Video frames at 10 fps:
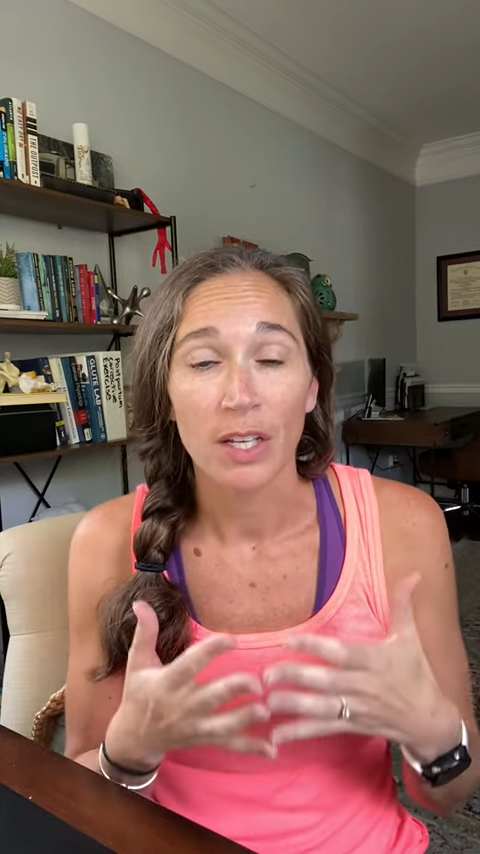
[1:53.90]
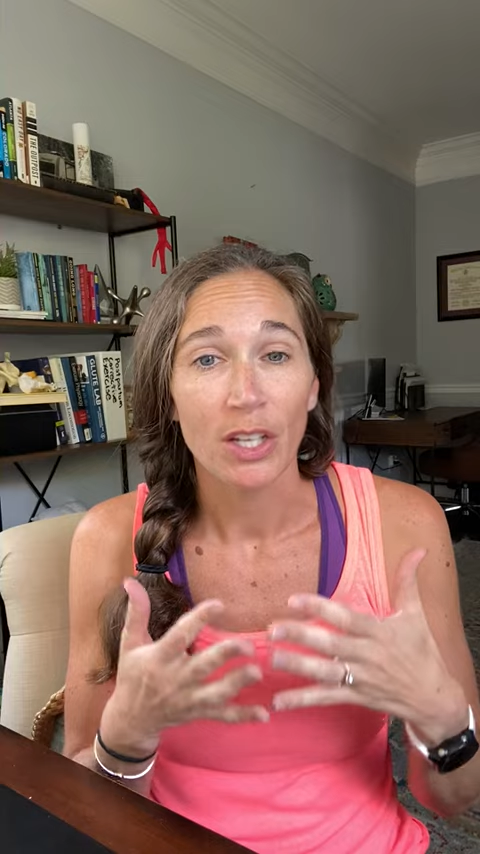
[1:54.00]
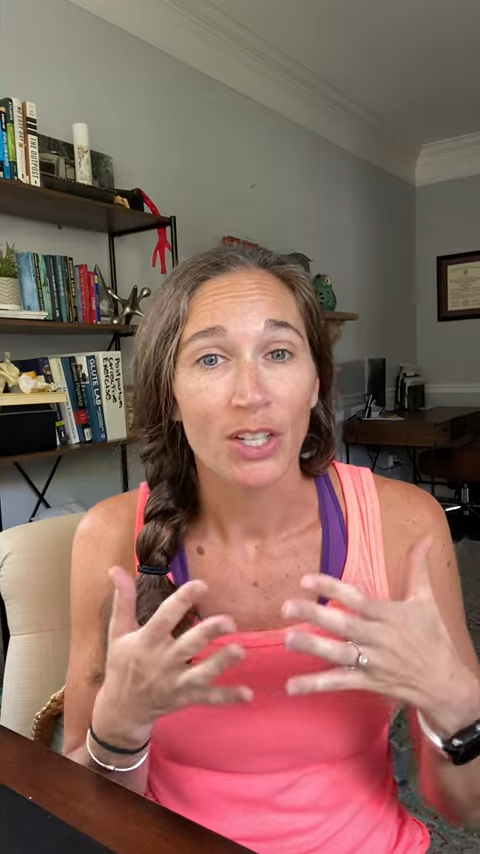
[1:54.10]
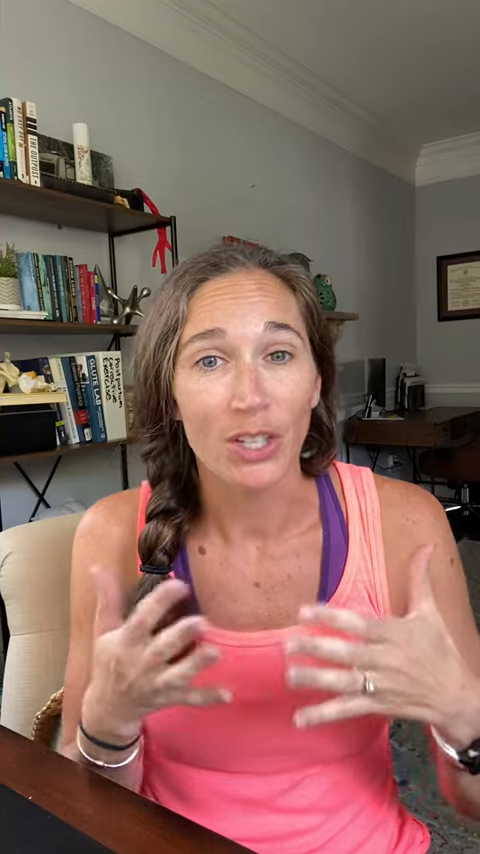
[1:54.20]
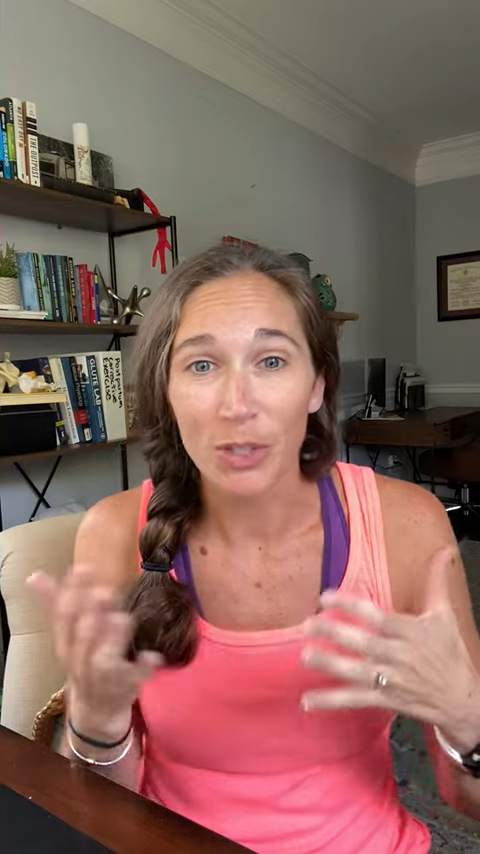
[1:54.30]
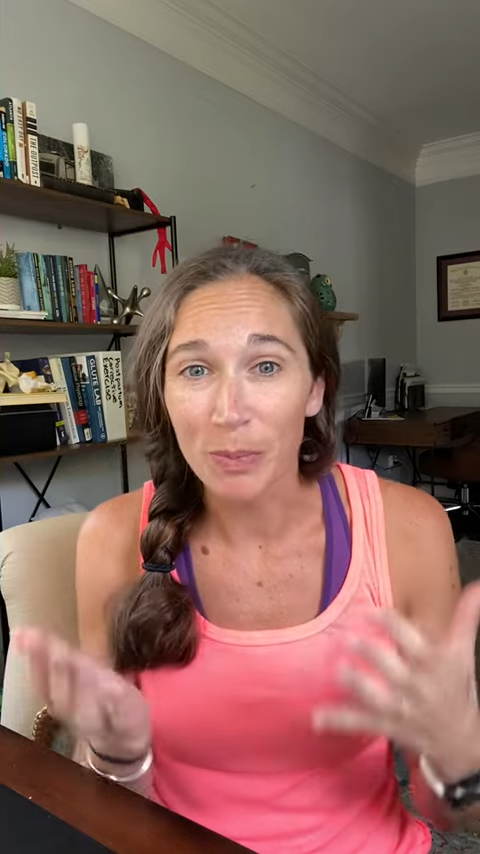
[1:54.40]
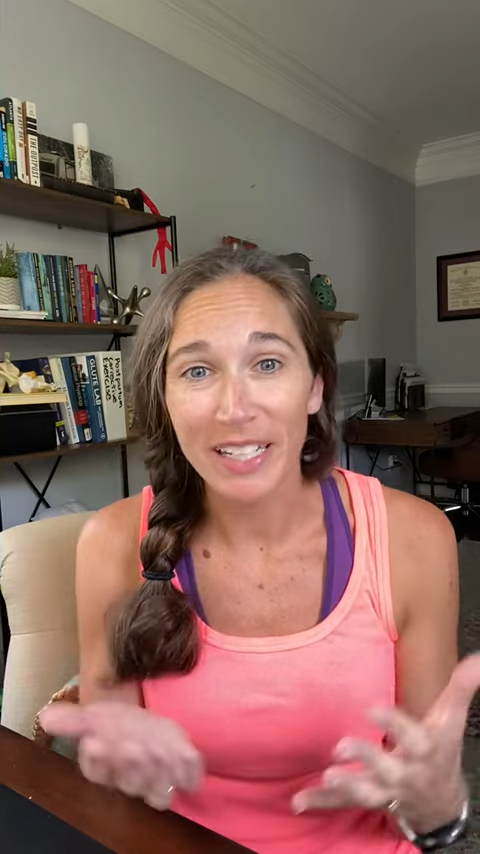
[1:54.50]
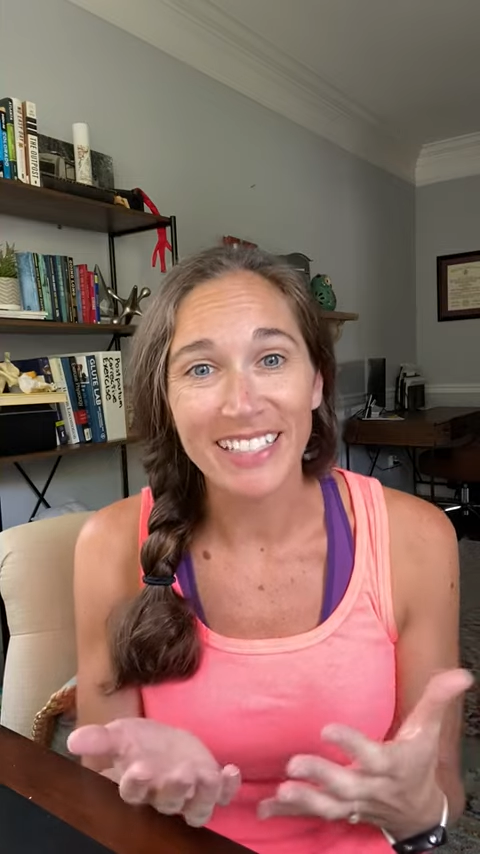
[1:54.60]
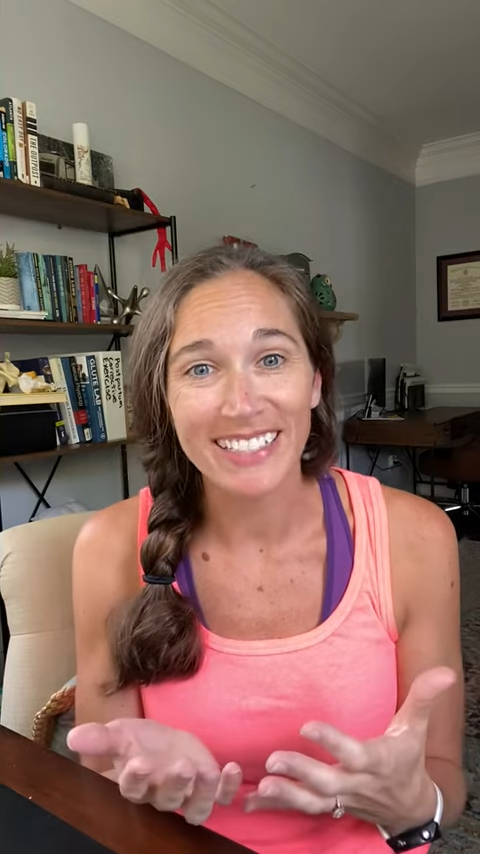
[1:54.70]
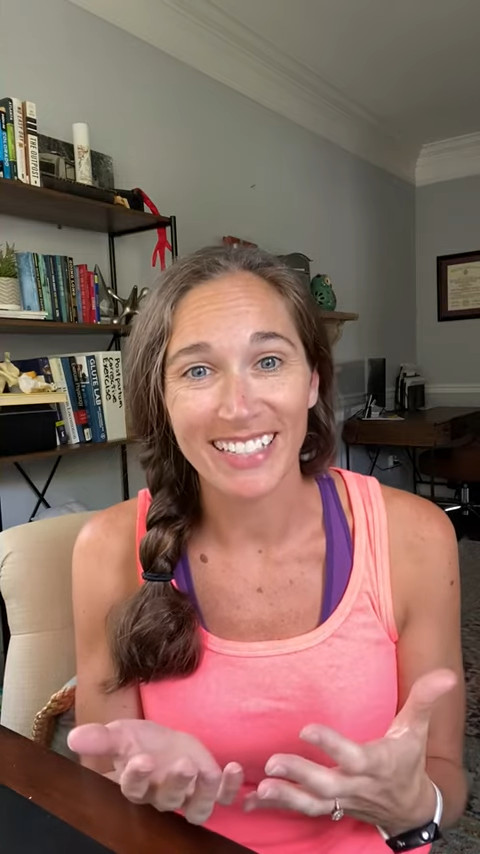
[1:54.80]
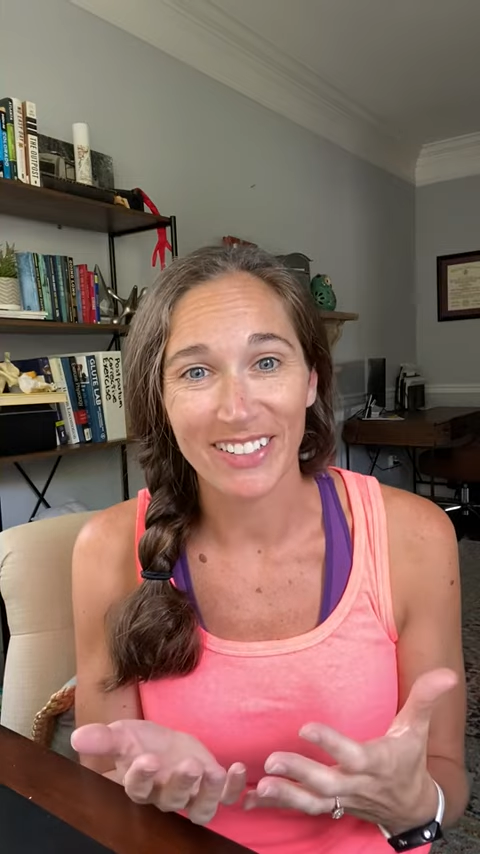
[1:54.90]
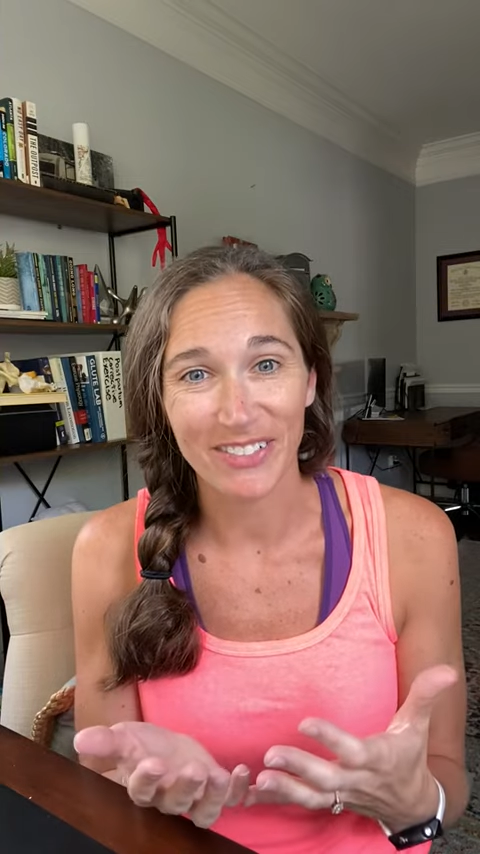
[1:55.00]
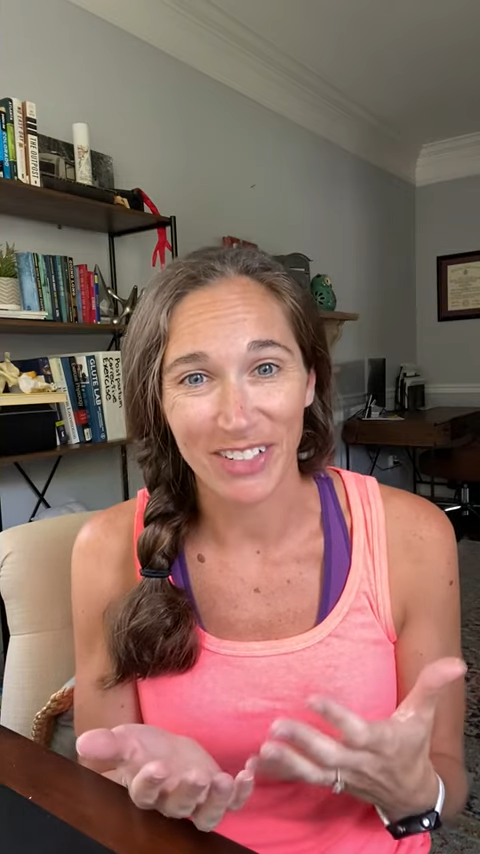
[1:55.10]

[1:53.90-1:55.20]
humans in